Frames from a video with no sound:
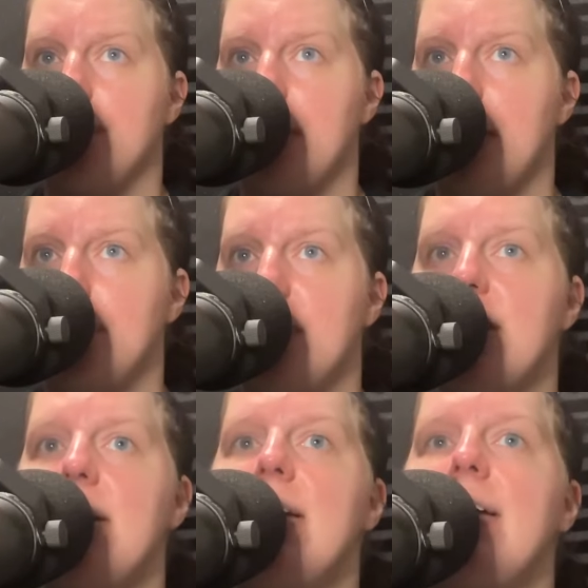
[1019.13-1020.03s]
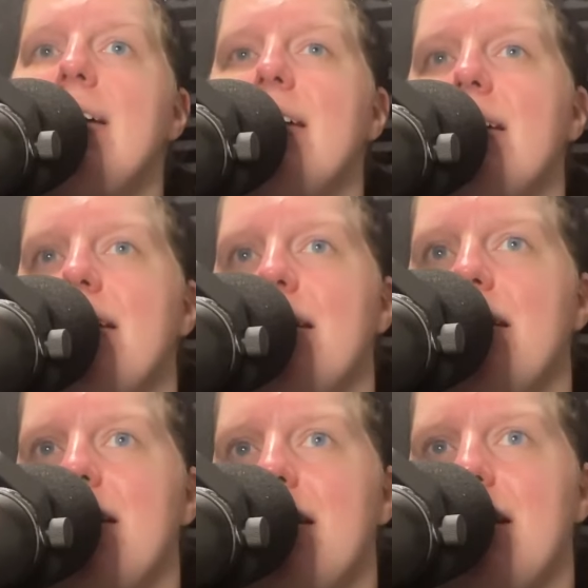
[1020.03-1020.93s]
them. Told her of
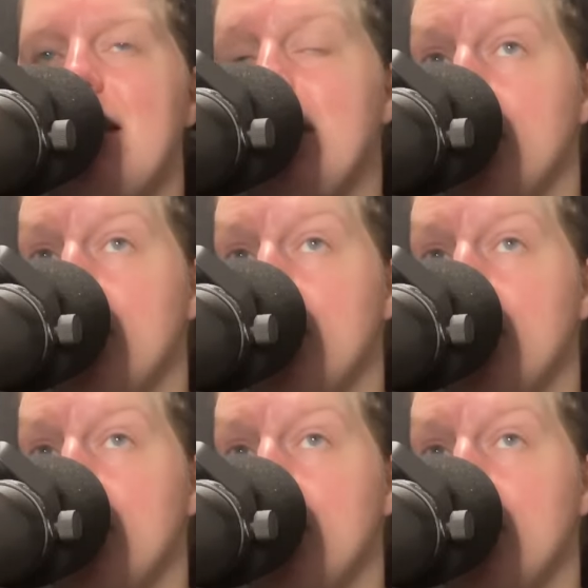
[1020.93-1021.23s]
them. And